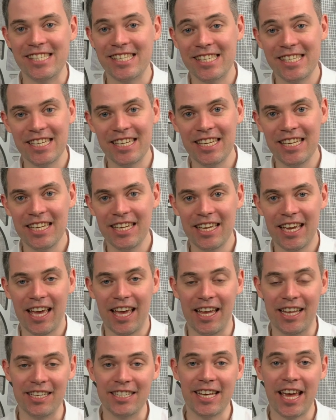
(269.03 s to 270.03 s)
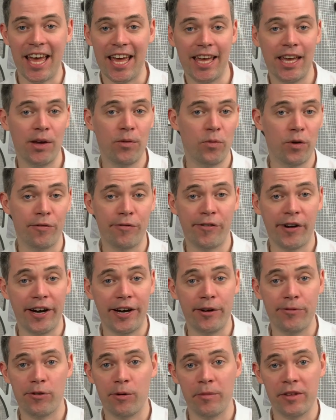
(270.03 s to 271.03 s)
C and A were
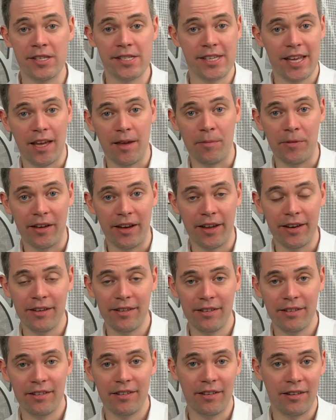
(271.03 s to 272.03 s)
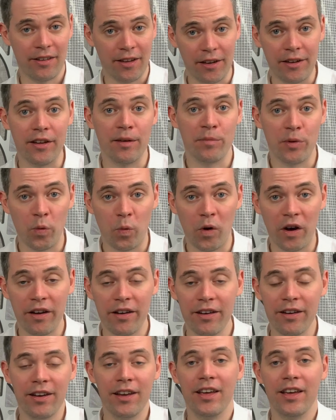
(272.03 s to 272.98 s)
fired from the same gun, gun number 1.